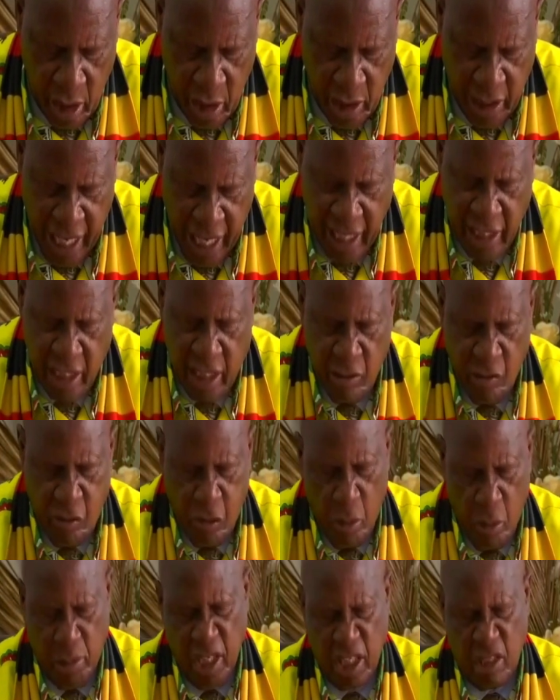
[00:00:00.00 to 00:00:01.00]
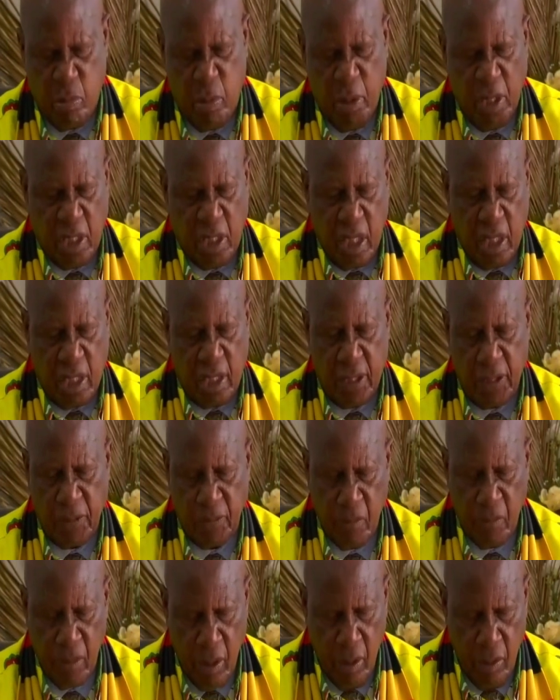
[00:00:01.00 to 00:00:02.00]
Judging from the speeches
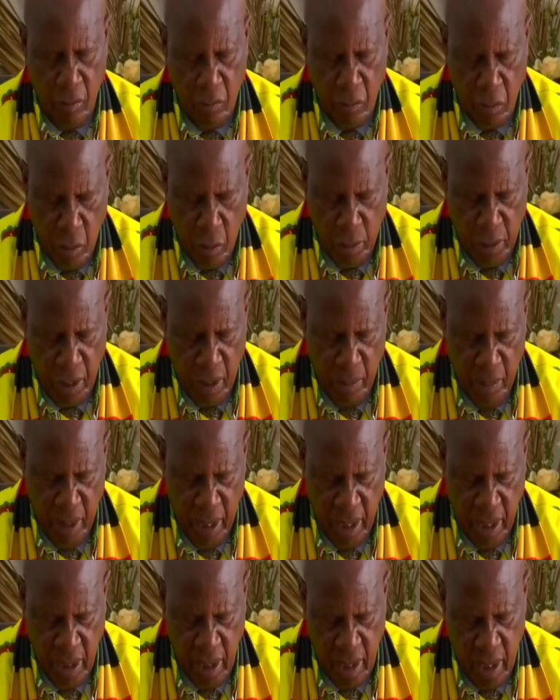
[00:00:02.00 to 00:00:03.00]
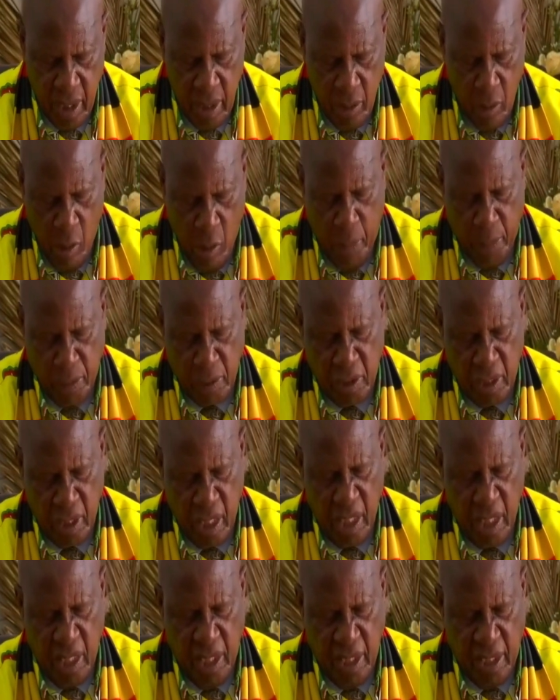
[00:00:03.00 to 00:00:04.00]
from the main
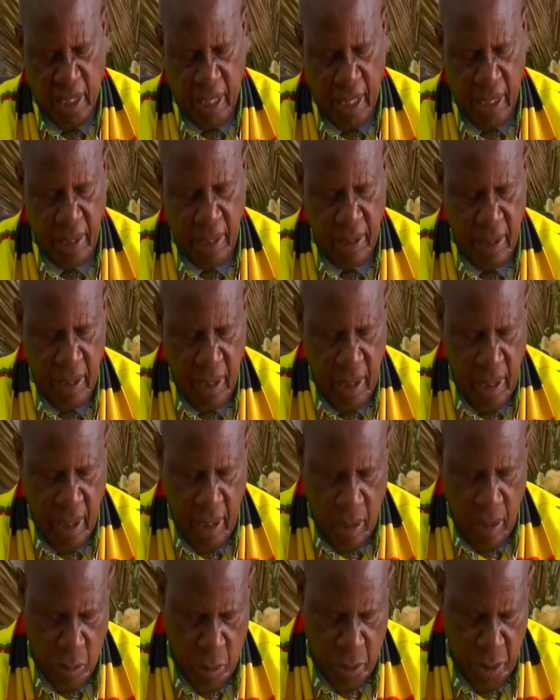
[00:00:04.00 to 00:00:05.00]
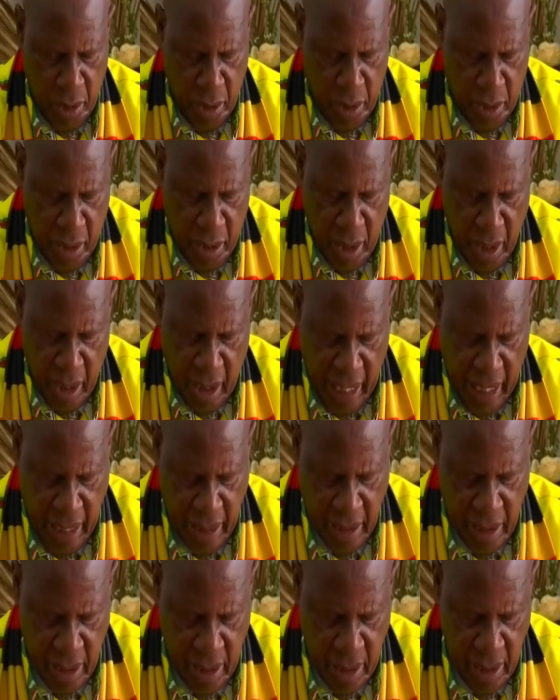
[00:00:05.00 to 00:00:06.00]
opposition leader, we think
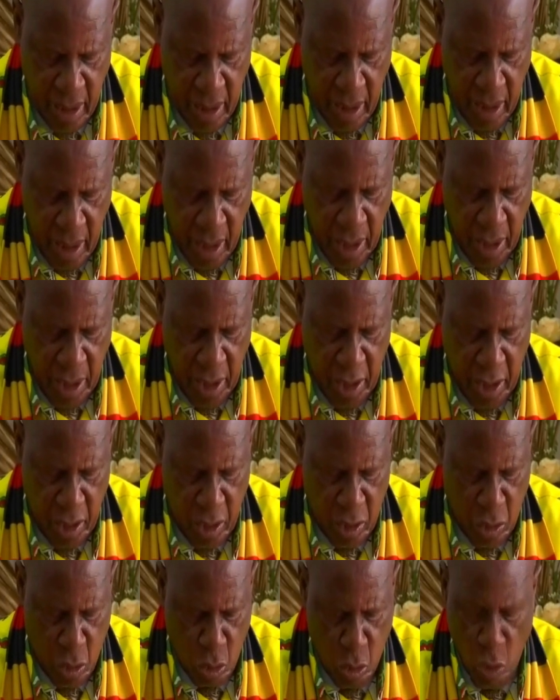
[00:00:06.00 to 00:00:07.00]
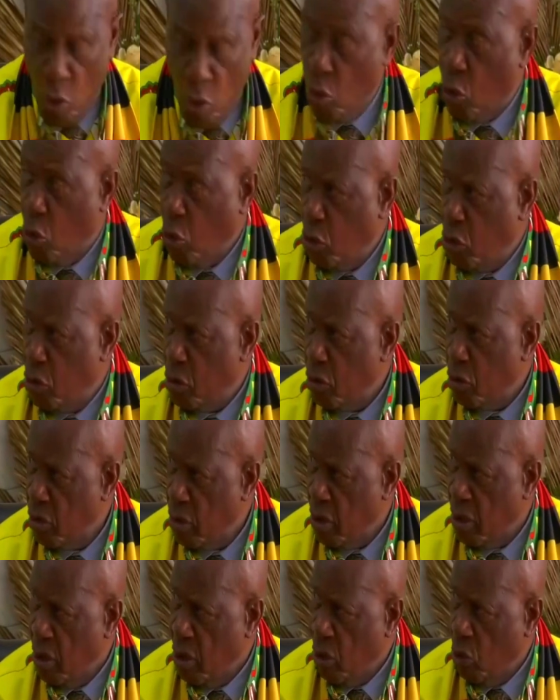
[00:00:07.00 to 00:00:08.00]
that is to no good.
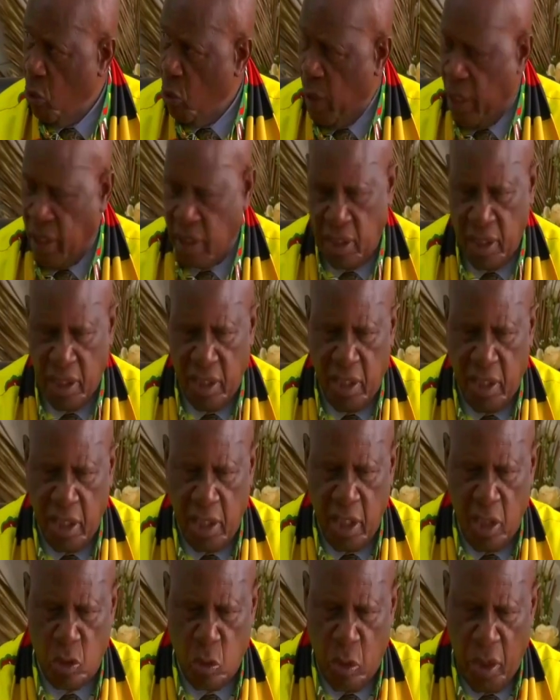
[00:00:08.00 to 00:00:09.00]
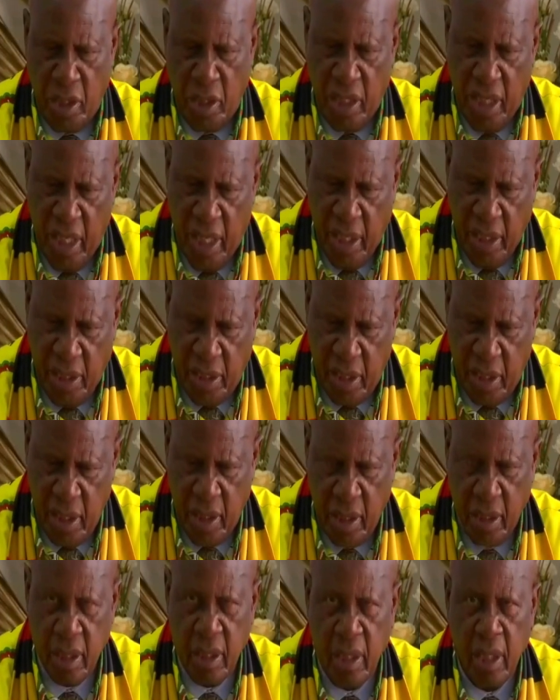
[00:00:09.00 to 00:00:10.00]
What he did in
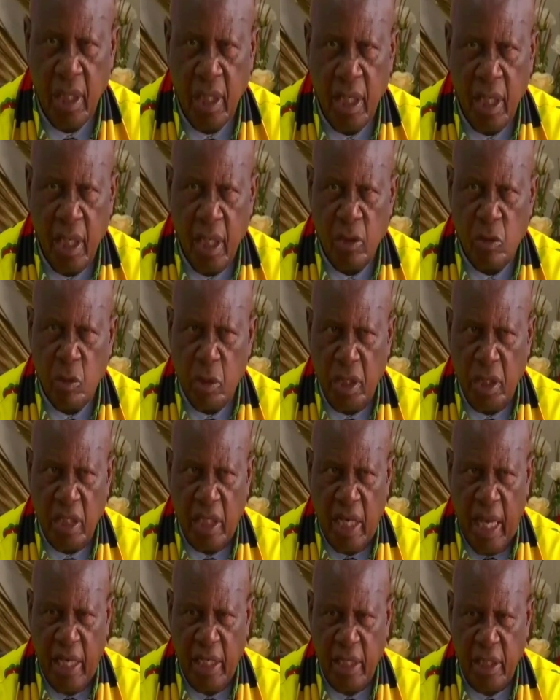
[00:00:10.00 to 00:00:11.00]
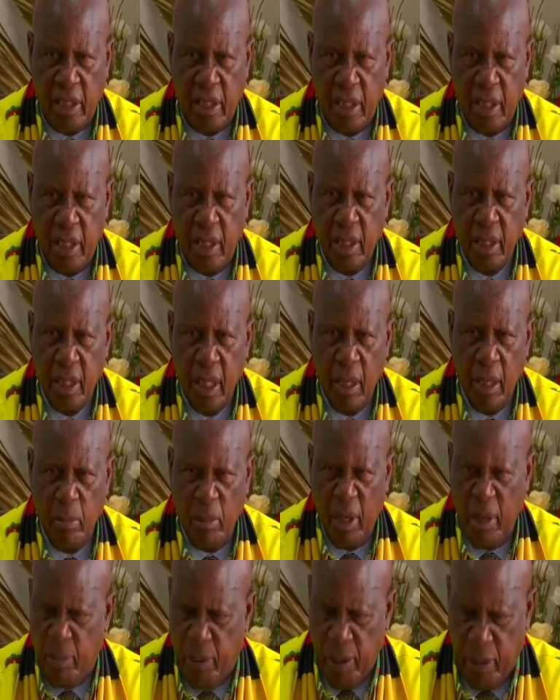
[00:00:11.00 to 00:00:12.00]
2018 and 2019
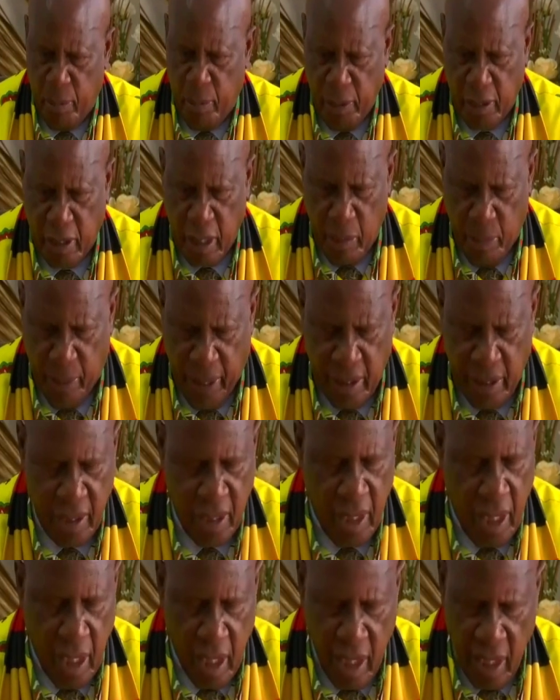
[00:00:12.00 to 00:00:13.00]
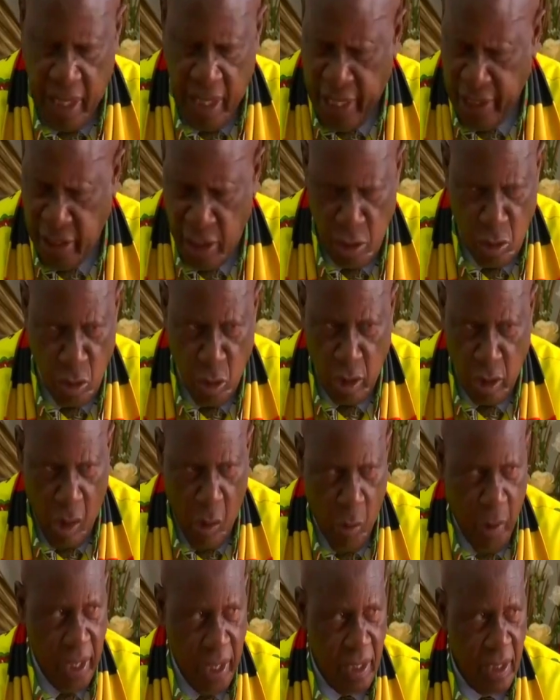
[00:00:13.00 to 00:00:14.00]
may be repeated, but that is not
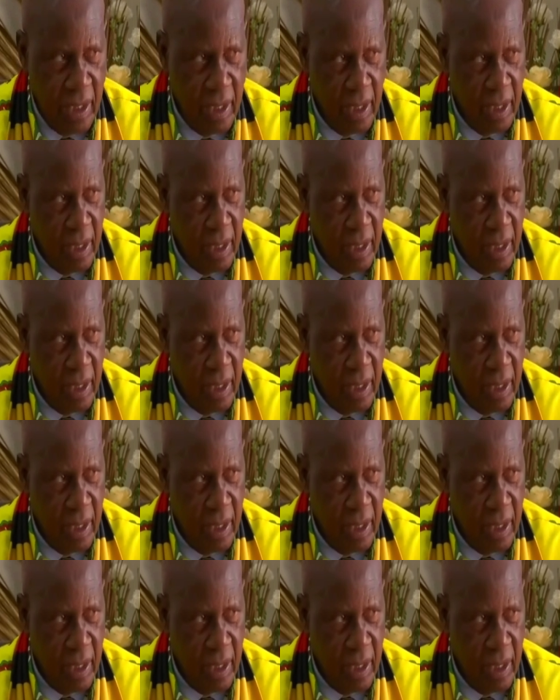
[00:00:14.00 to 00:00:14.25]
our worry.